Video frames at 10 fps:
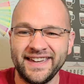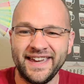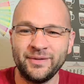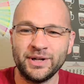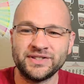
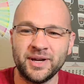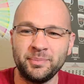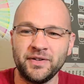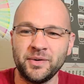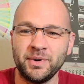Hey, what's
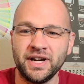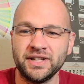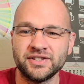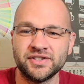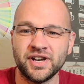up
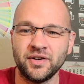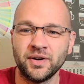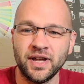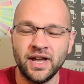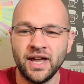everybody? It's
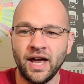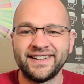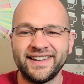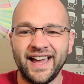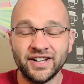Joe.
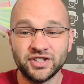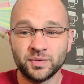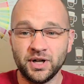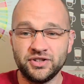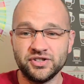I
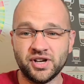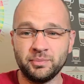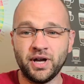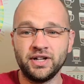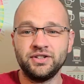just wanted to
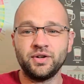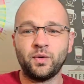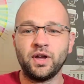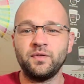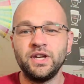jump on and do a
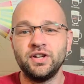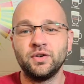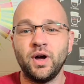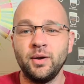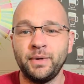quick
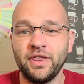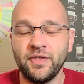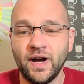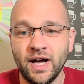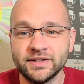video on my
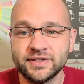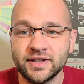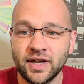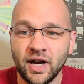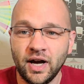
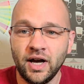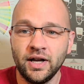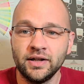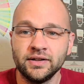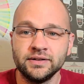thoughts
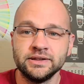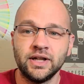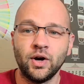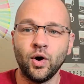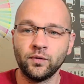
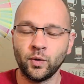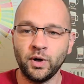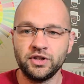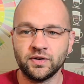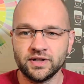on
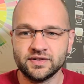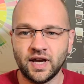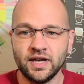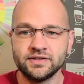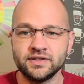overwintering
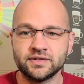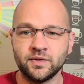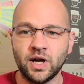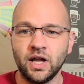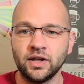sizes
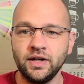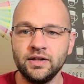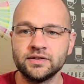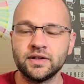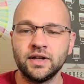of
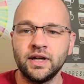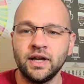colonies